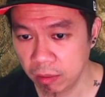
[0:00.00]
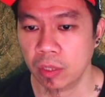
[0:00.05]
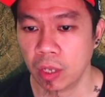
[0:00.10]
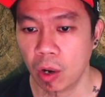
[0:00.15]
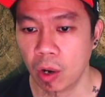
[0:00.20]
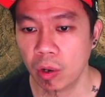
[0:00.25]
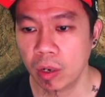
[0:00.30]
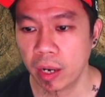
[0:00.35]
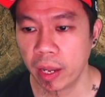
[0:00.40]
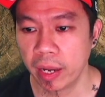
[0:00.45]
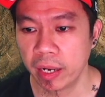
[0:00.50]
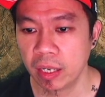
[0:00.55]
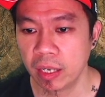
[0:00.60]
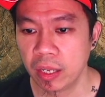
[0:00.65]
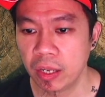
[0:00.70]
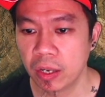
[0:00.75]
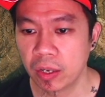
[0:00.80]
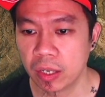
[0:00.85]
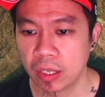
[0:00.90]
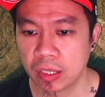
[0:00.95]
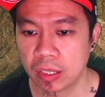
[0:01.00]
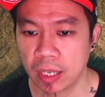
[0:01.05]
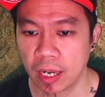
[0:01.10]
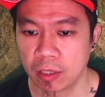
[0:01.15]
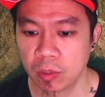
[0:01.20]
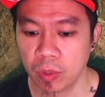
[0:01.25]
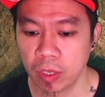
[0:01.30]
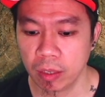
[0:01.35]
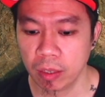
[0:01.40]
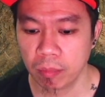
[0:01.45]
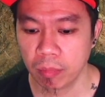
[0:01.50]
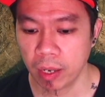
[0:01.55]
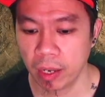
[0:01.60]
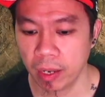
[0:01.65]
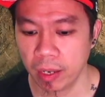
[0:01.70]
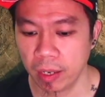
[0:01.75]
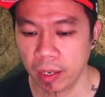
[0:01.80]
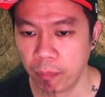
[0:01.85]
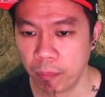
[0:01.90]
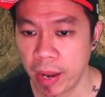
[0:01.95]
The online here is actually
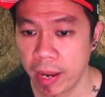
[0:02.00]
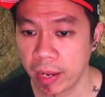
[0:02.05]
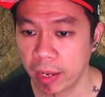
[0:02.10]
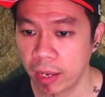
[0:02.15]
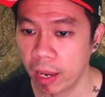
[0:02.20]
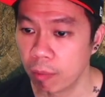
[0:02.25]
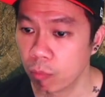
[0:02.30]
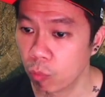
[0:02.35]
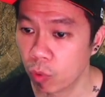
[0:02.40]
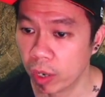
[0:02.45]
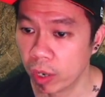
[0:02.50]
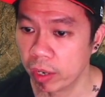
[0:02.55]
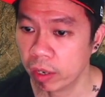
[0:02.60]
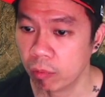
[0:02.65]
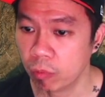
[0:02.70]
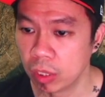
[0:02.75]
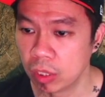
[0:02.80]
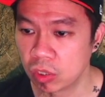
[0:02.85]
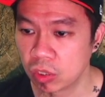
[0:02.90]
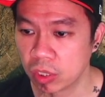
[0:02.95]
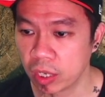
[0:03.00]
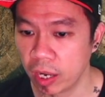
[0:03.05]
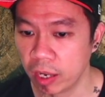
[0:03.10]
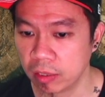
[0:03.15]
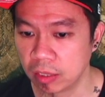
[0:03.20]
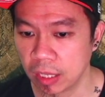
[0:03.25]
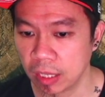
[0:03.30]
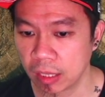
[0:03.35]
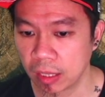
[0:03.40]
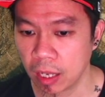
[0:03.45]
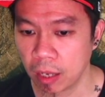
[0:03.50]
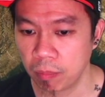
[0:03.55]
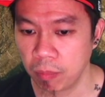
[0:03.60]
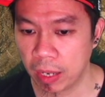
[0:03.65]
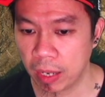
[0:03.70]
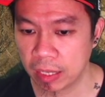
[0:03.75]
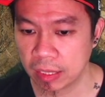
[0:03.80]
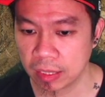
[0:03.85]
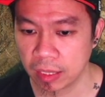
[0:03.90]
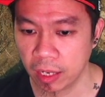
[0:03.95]
my Mac M1, which I set up
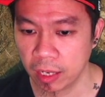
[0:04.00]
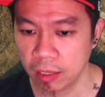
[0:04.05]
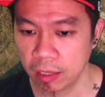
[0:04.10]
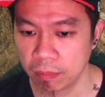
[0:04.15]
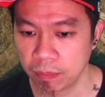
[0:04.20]
last night.